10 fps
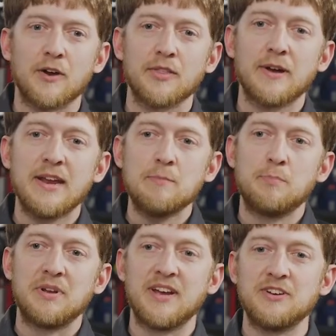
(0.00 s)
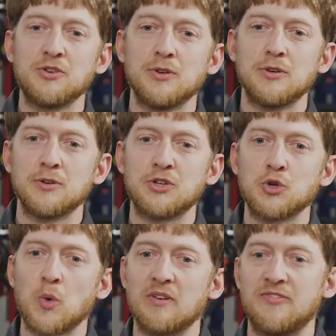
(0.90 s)
And are there any potential
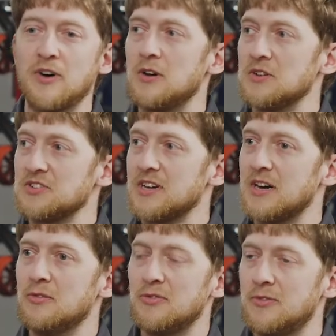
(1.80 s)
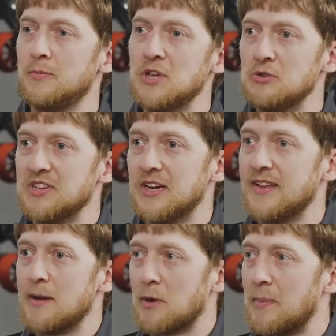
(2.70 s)
shortfalls of using a
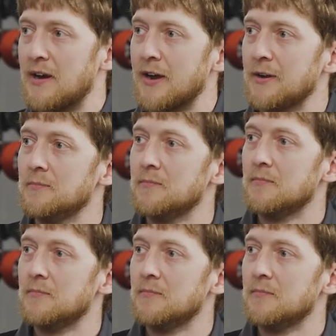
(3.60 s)
tapered bearing?